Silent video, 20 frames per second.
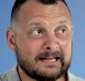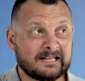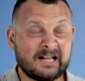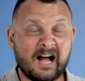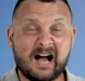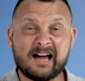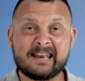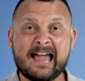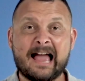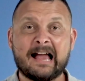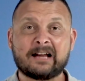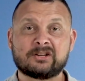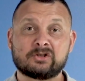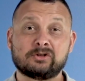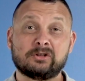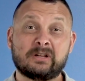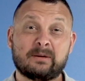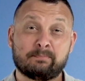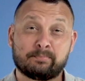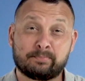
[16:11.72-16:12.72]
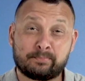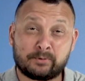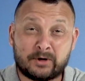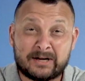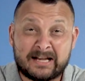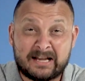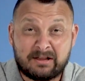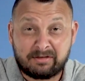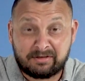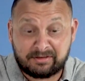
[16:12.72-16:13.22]
God actually
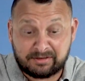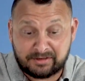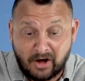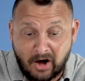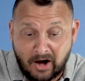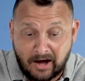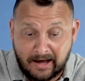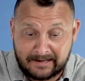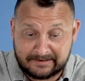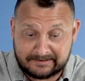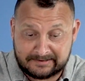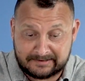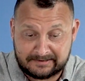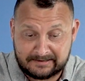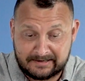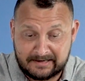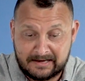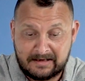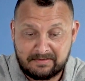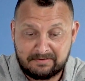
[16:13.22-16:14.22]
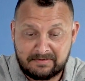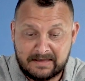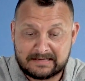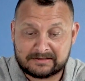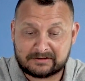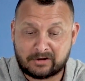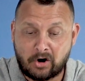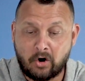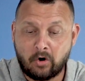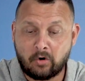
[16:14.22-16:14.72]
pre-thought
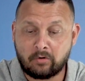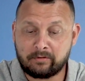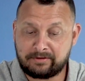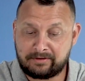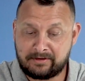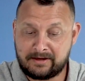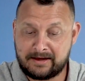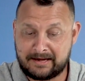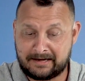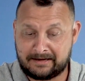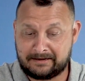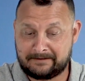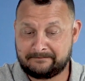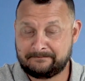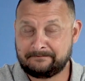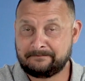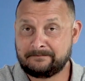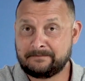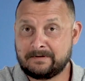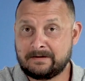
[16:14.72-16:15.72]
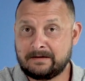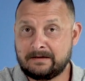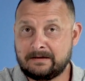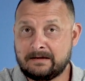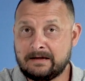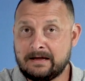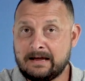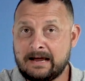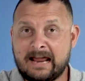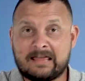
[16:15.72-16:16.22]
this whole thing.
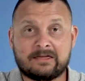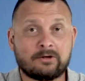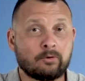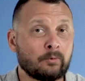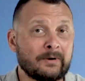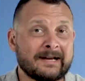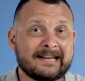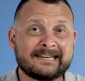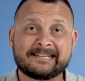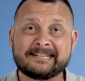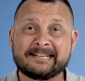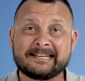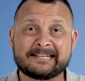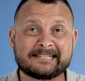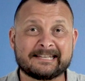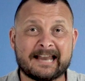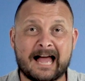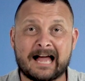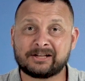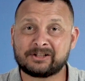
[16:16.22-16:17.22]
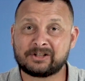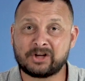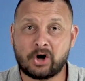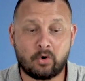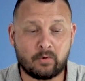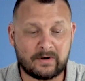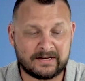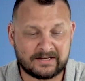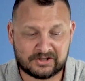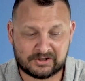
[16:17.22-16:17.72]
And the reason it's not
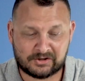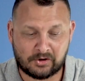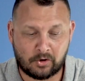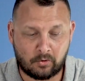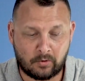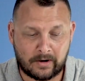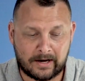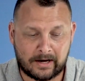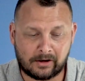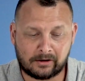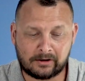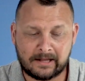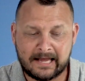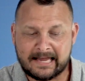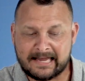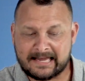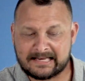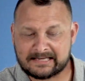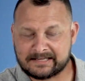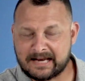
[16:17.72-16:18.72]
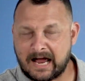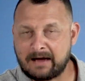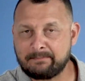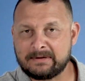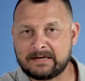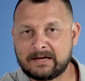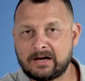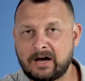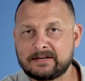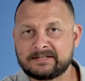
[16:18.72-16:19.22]
going so well is not
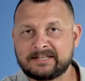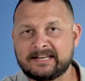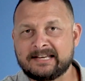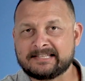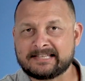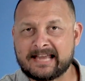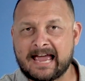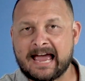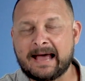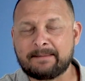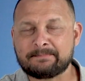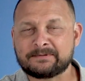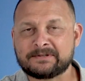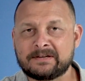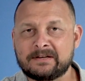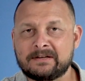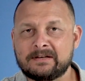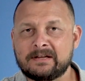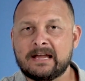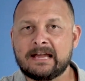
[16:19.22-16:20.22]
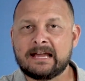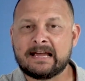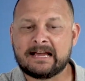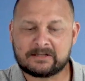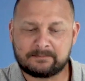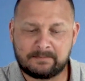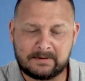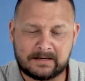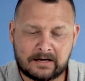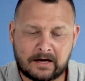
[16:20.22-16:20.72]
because he's absent.
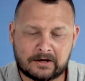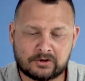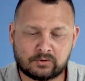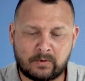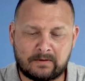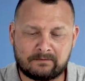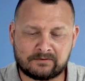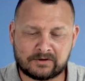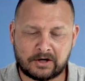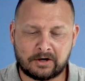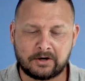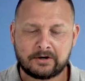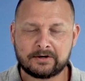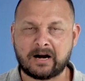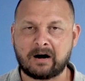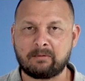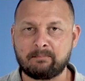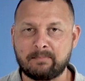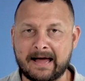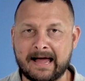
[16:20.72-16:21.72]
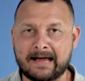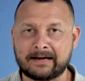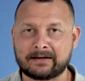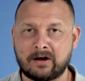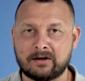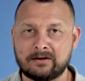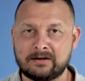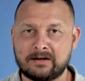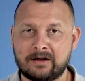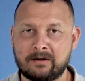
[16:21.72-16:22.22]
It's because we've turned our back
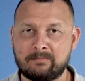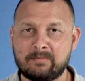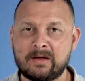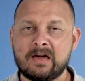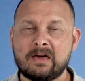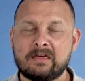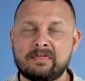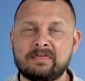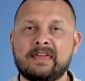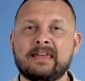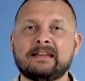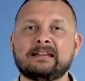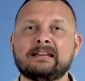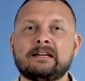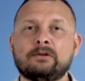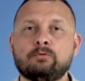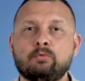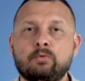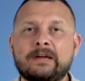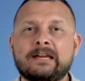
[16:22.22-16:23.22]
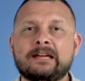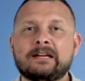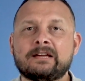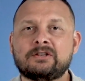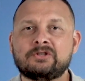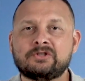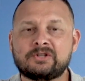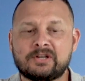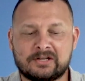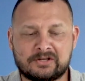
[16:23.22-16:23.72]
on him, thinking we
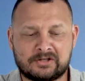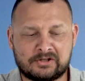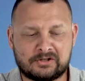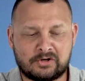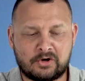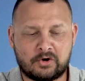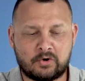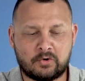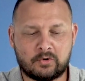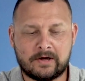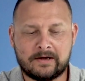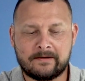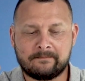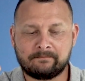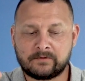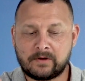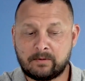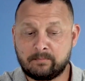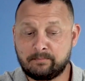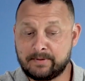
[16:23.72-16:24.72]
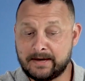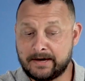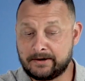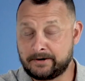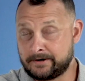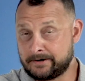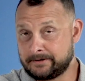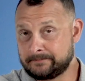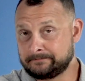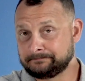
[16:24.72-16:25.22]
could just do
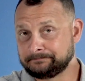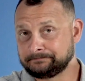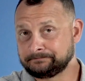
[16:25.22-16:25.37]
better.